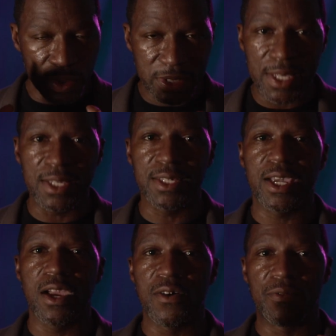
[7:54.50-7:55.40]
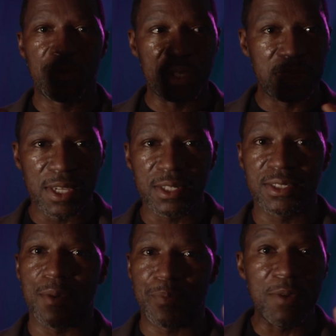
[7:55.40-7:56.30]
taking care of the things
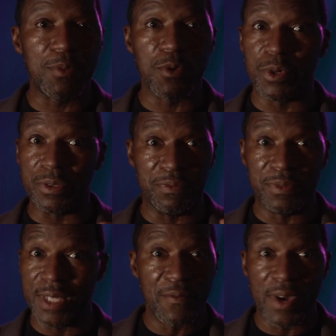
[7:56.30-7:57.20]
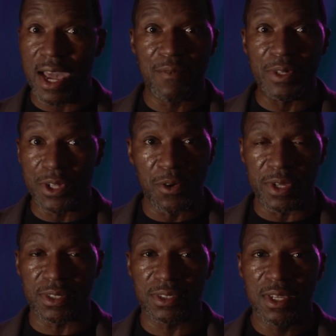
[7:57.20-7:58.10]
that people would never ever
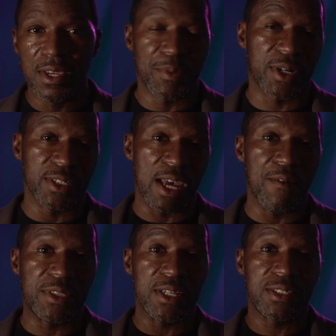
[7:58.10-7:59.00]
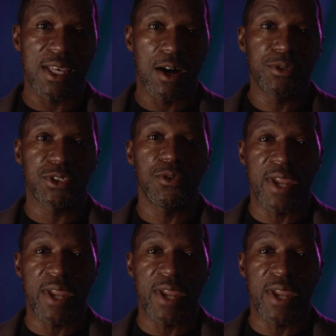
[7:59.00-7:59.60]
notice because everything sounds so